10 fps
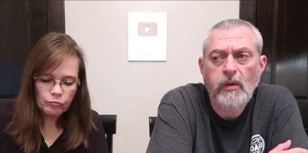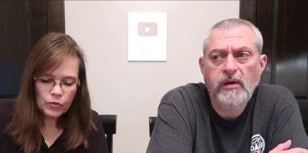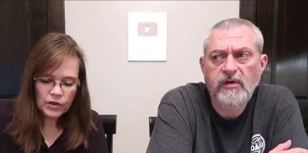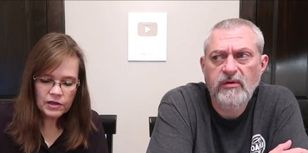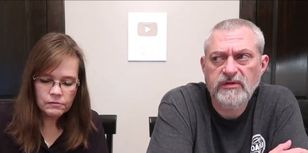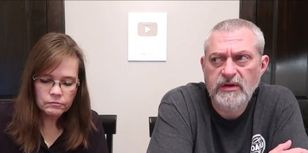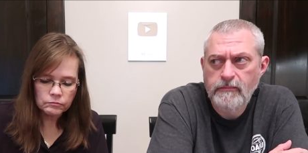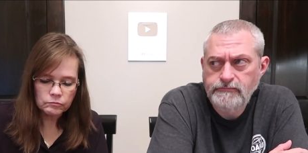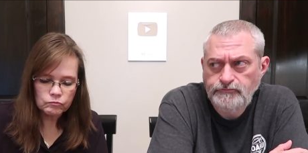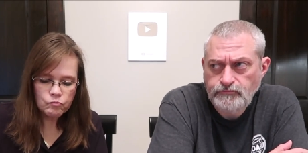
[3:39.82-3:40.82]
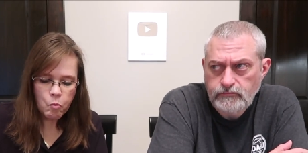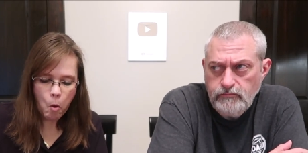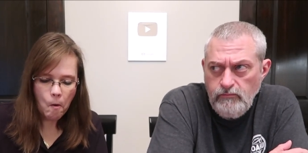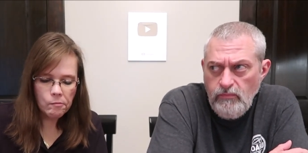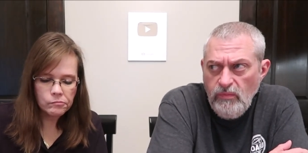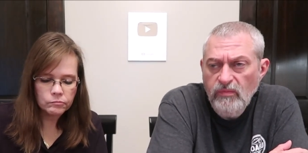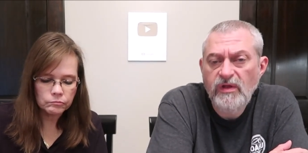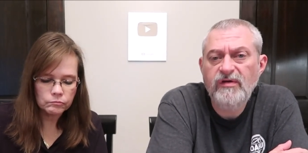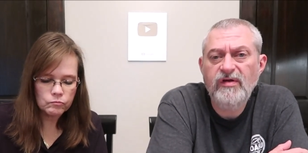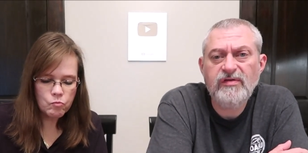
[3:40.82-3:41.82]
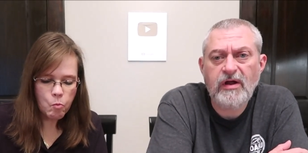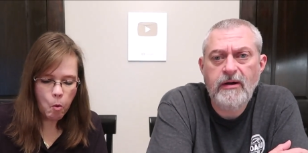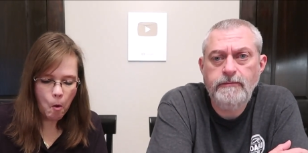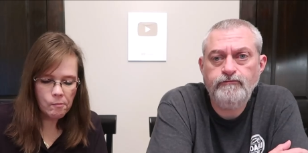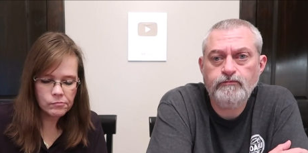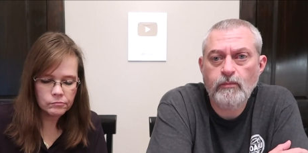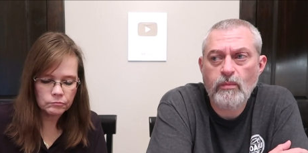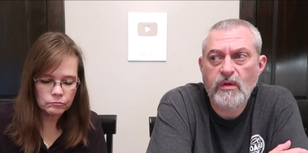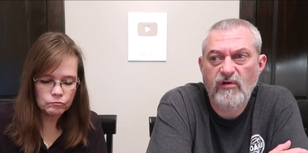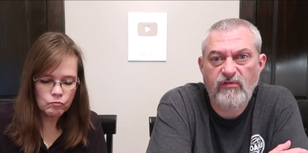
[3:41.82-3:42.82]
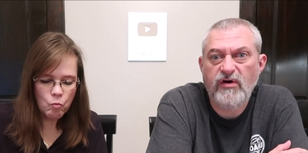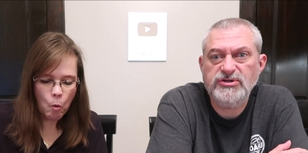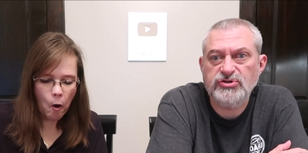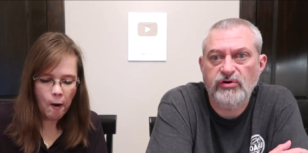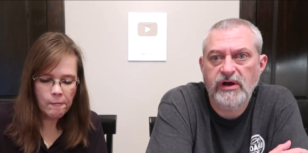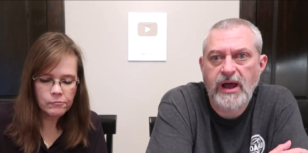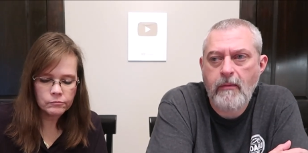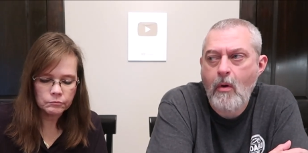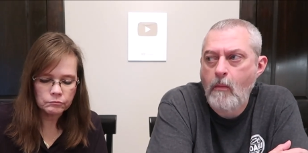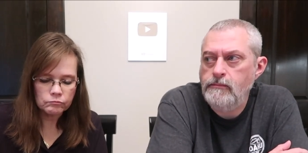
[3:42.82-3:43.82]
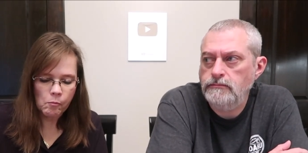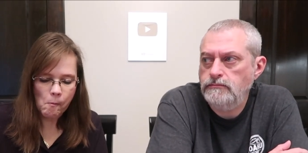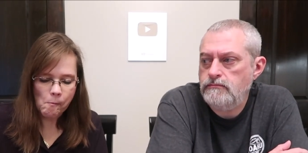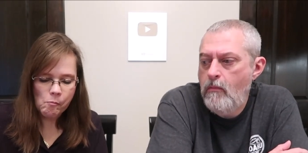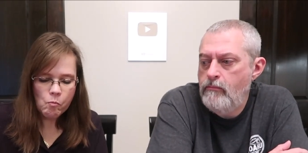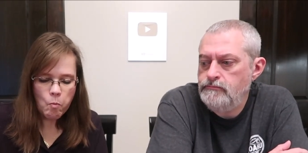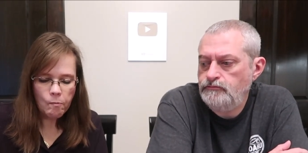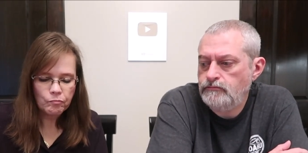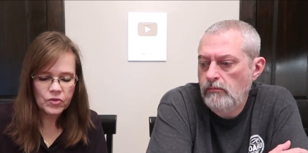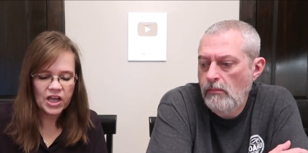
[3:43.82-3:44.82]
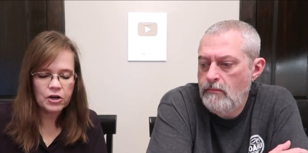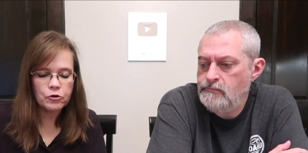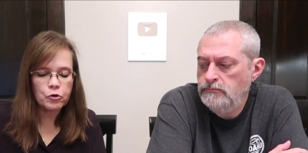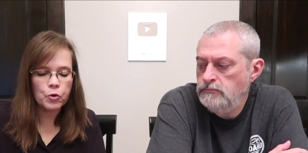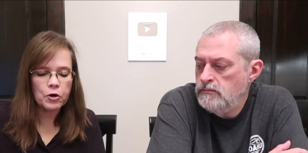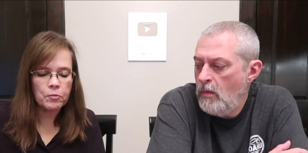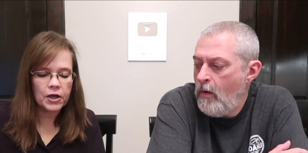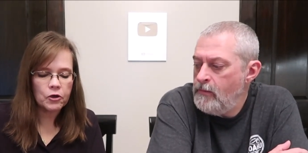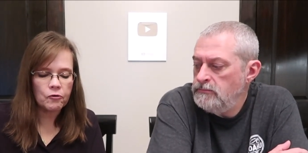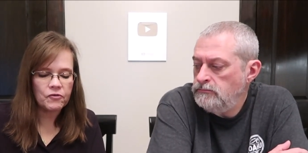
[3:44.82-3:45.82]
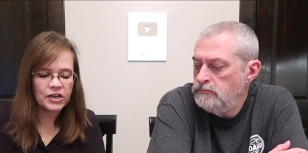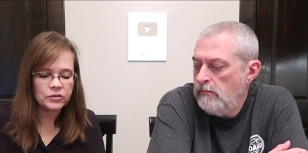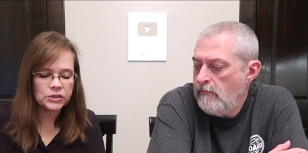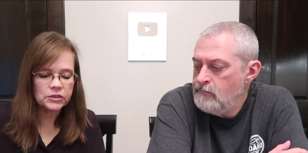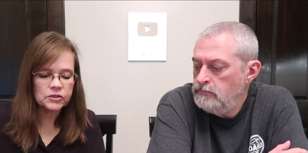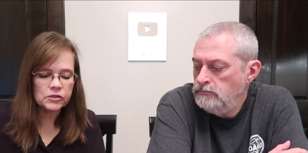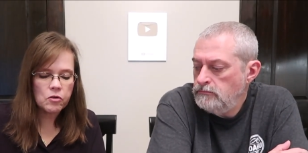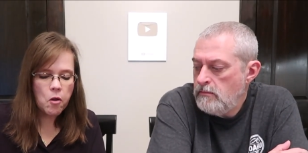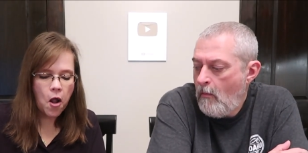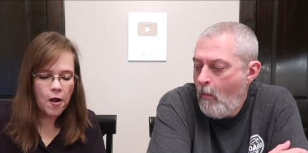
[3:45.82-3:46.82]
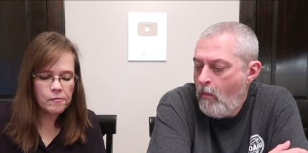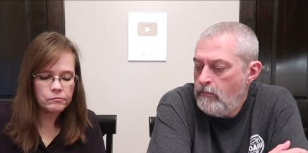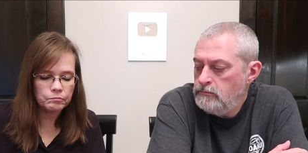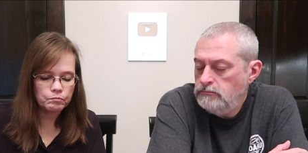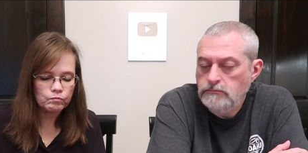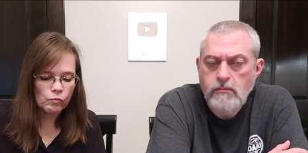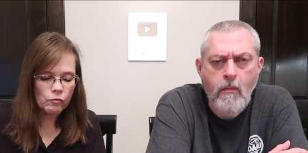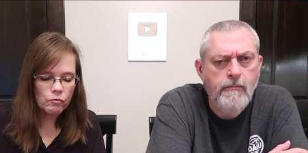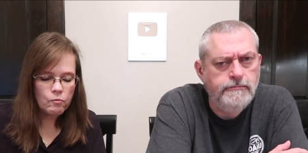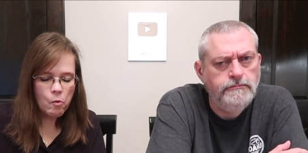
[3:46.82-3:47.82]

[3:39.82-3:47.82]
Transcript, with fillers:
Speaker 1: I tell you what though, they taste like a, a fresh green apple.
Speaker 2: I don't know where Michael found these. Um, Mm.